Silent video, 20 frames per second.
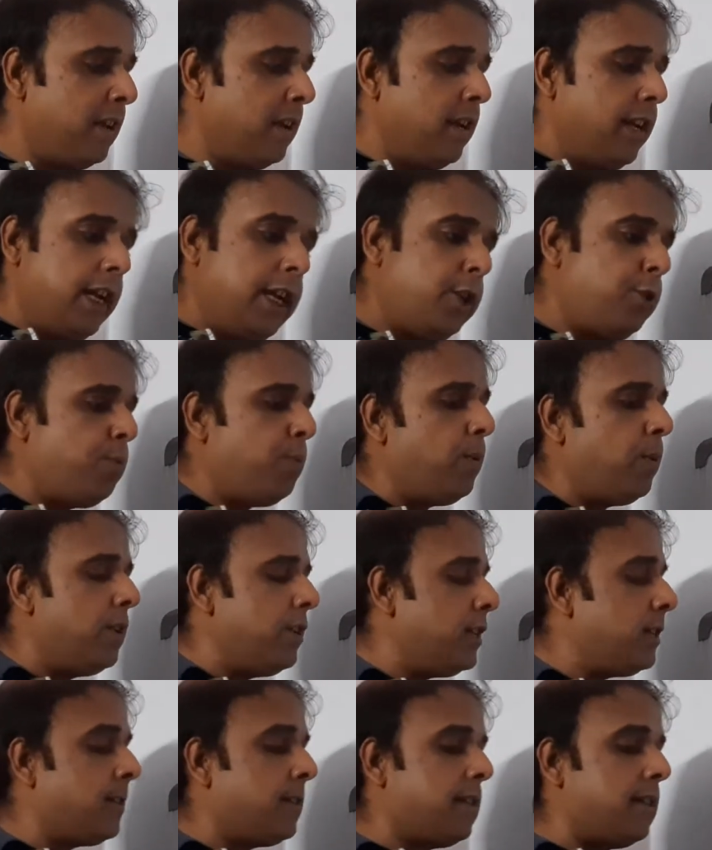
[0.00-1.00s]
It
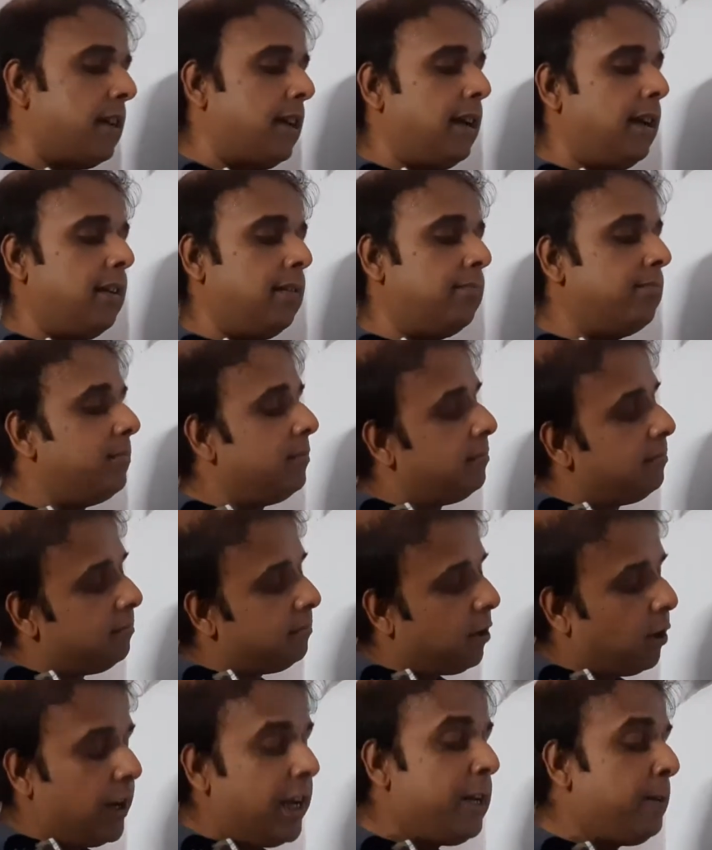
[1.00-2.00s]
was,
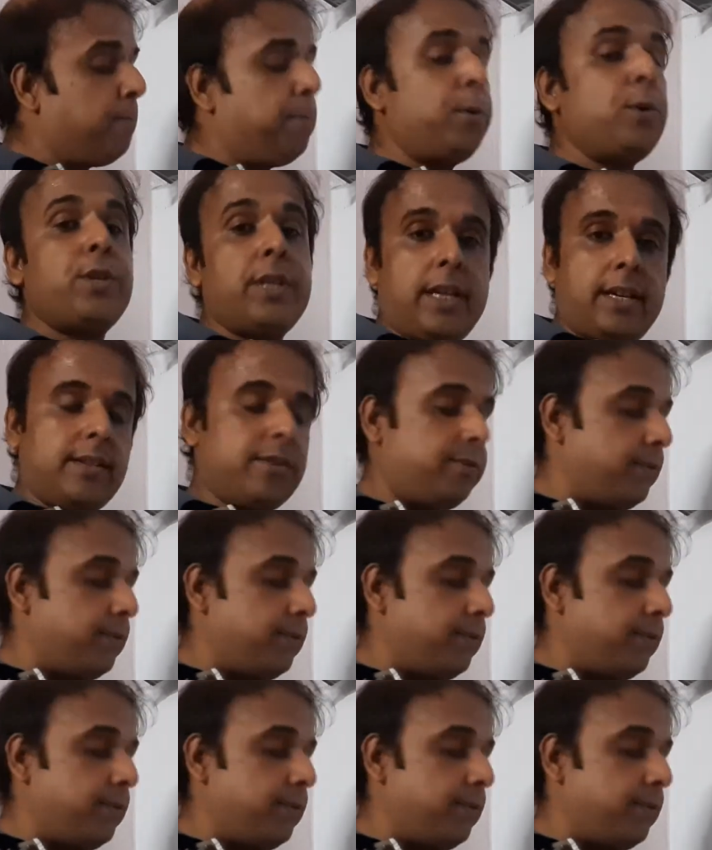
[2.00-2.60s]
it possessed